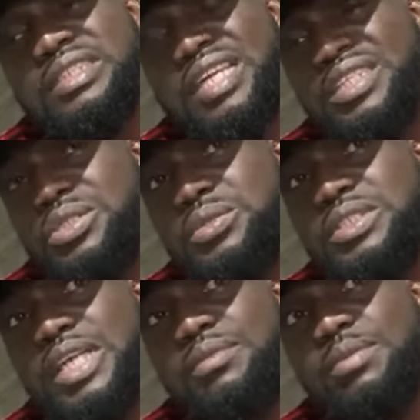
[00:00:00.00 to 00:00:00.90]
Send it through
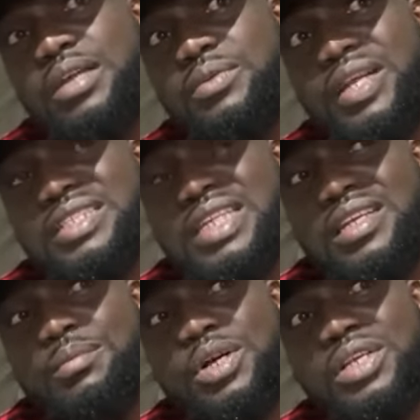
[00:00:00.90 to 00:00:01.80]
Zelle, man. When I
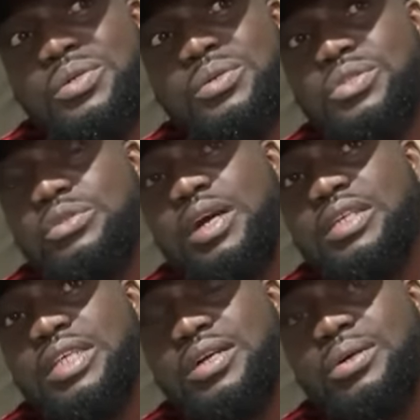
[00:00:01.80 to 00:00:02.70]
send the money, YouTube, I
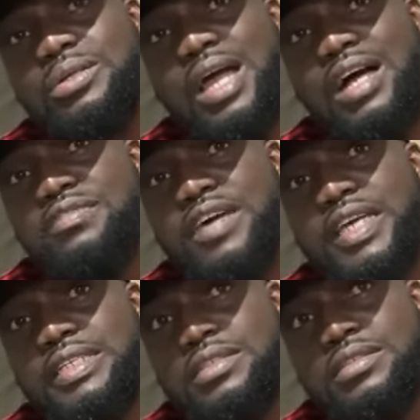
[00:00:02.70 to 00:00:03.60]
go take out half of
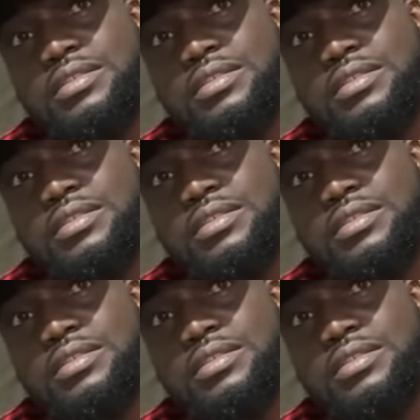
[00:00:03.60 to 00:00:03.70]
it.